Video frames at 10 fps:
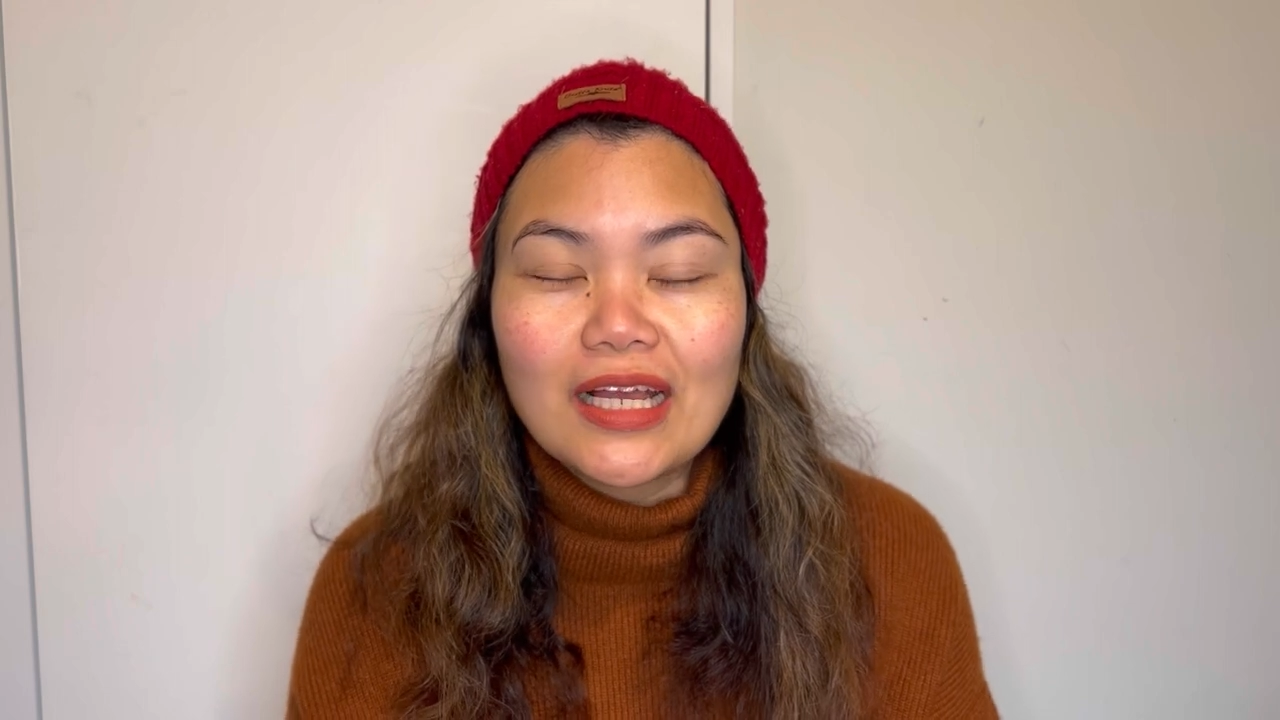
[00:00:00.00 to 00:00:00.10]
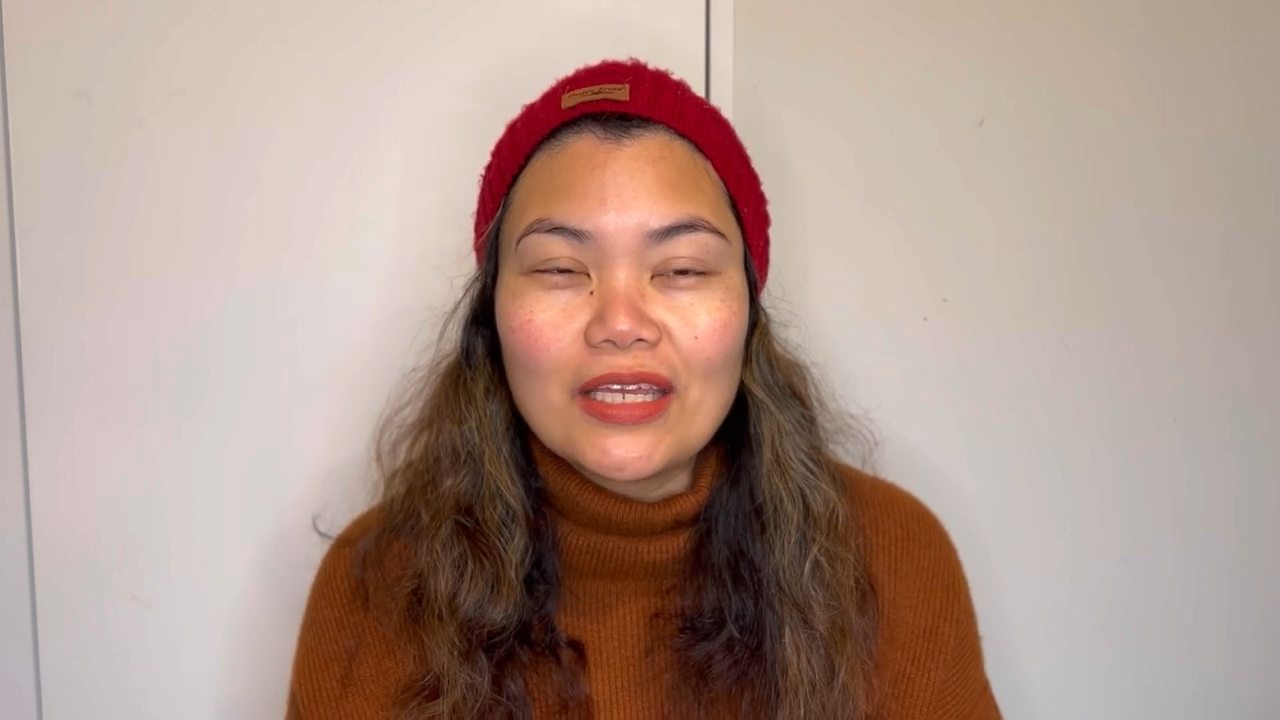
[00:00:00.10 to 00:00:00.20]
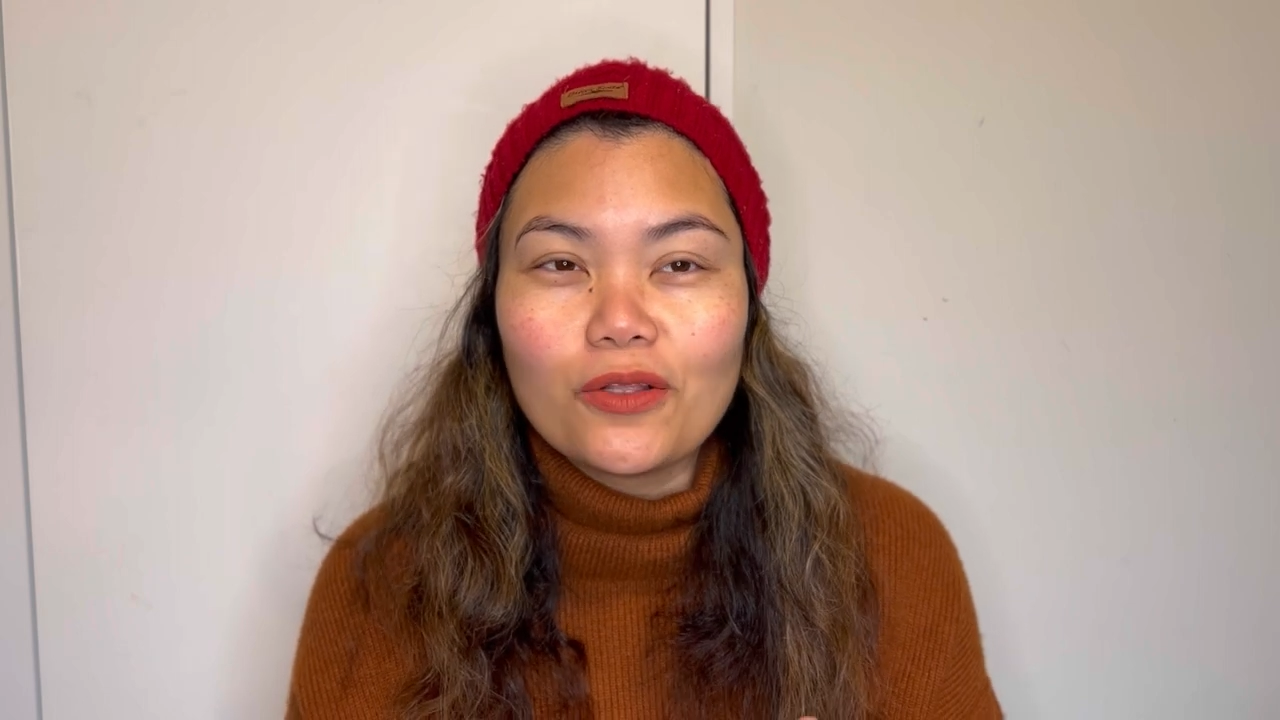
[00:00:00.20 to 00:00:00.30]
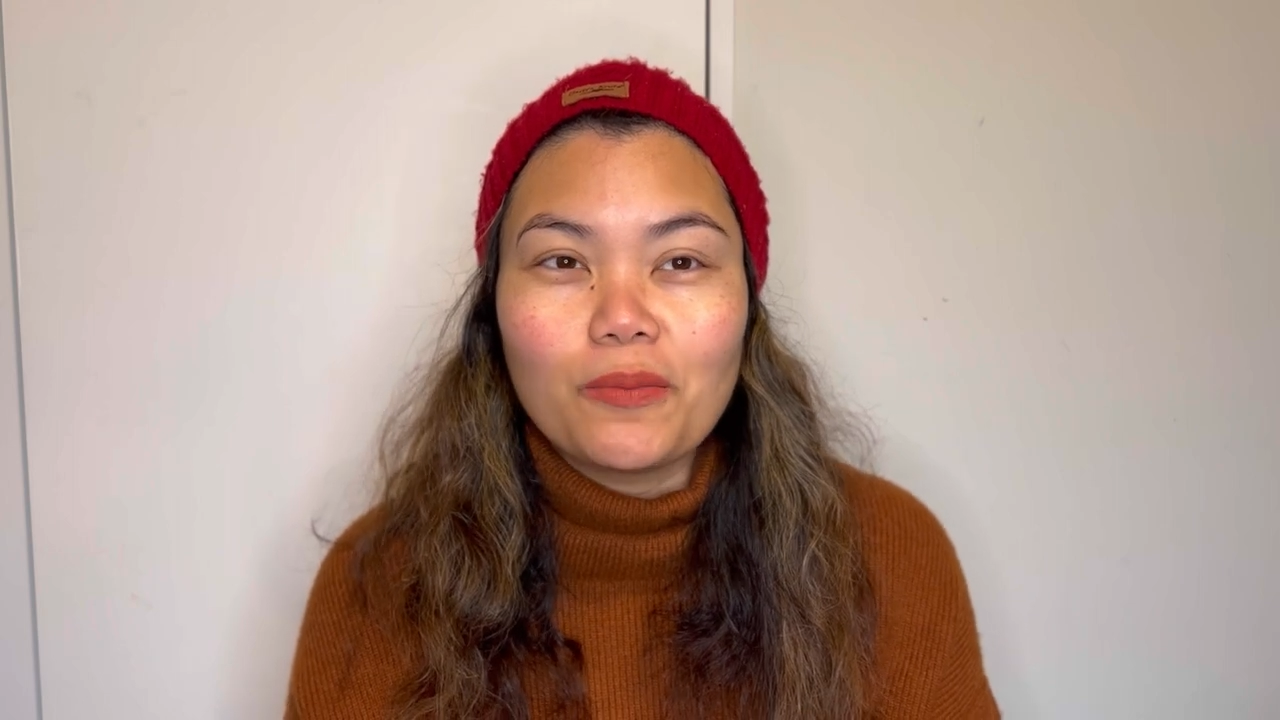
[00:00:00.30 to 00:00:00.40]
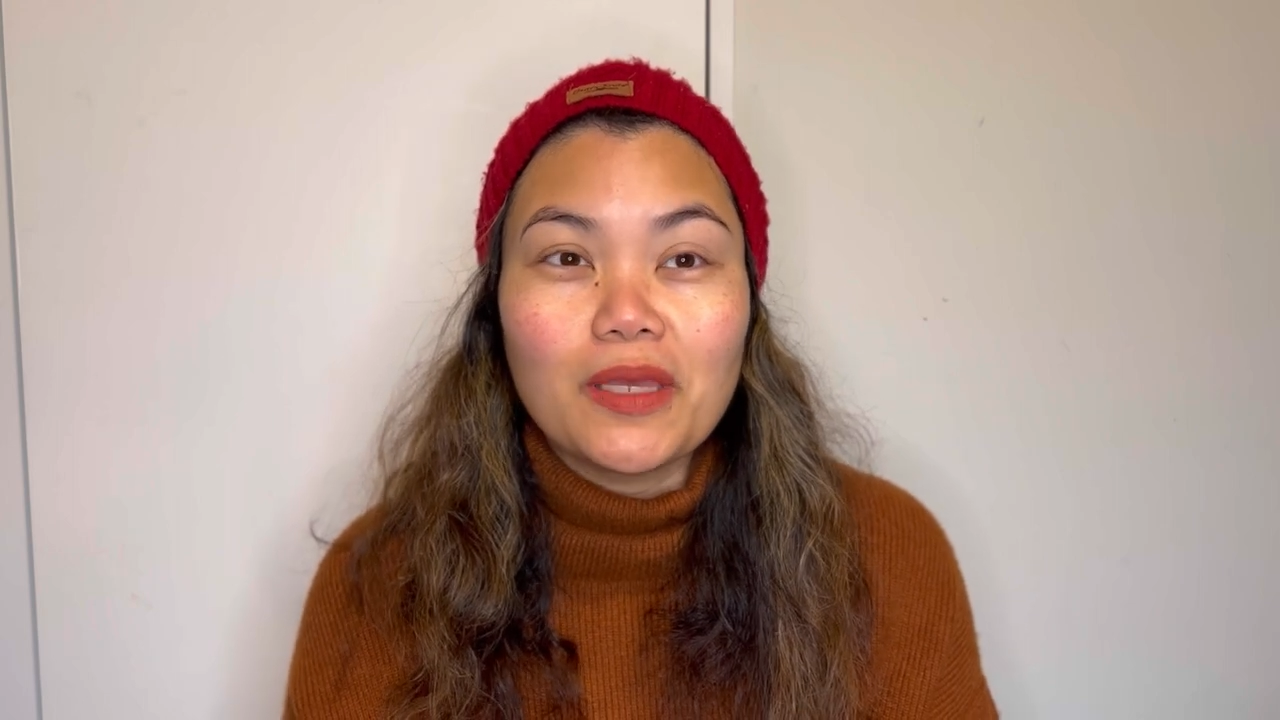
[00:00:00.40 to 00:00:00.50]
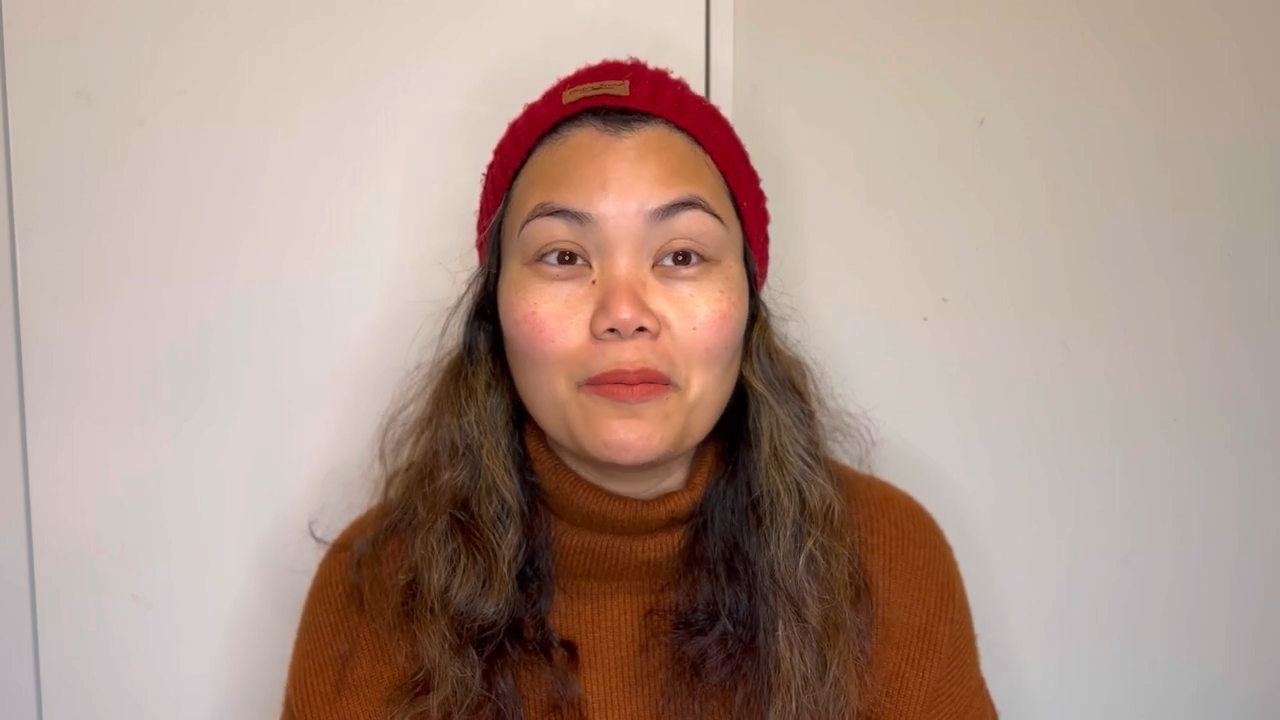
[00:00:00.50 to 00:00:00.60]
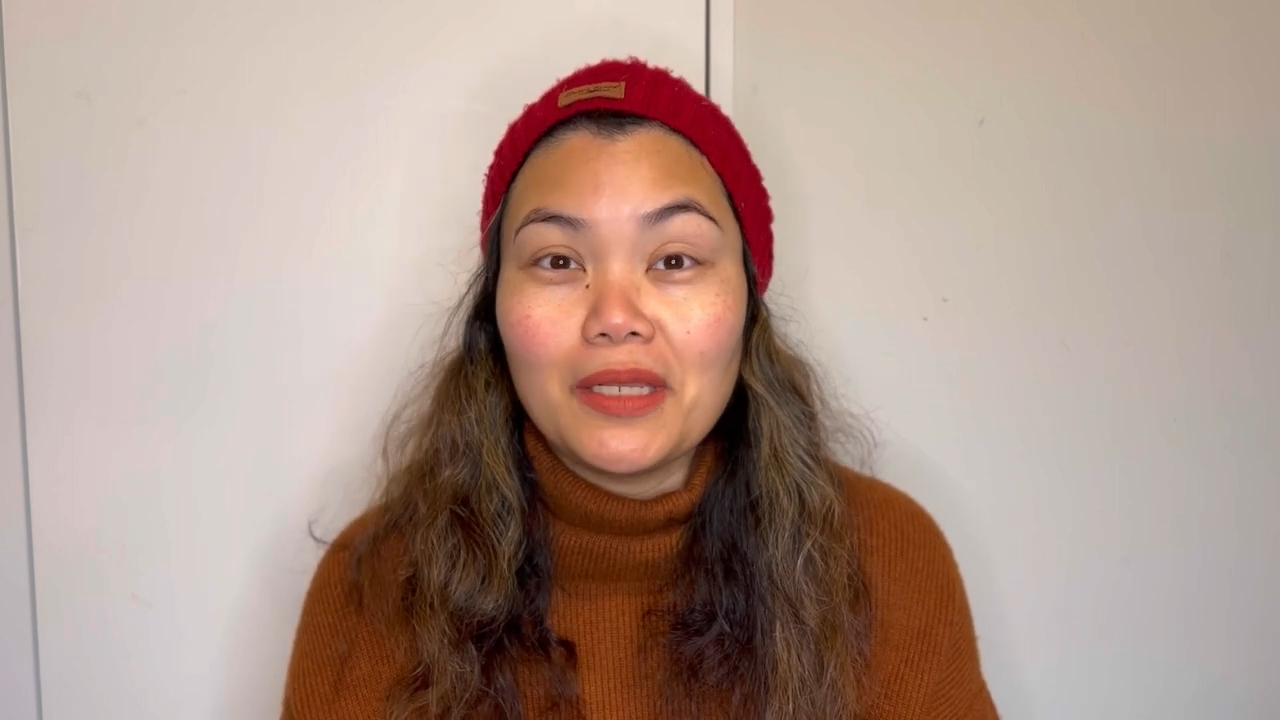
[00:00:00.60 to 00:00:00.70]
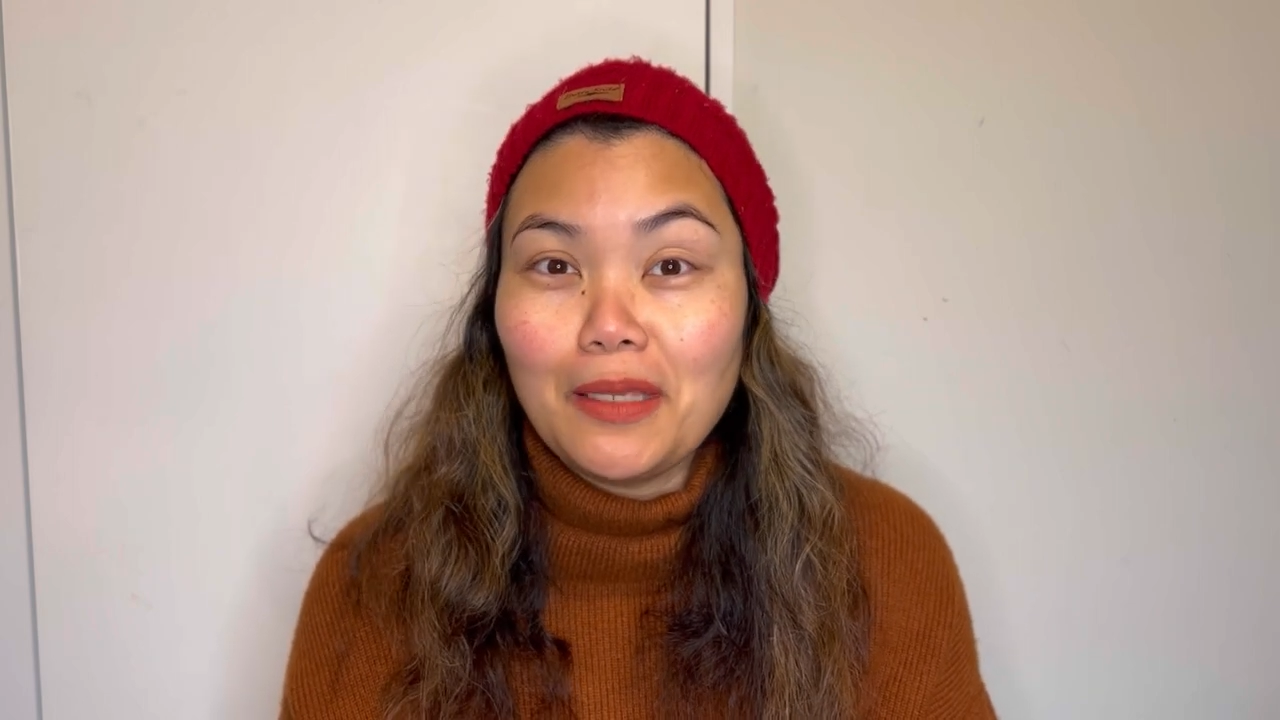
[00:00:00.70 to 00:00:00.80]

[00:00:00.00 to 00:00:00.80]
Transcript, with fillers: you'll be a bit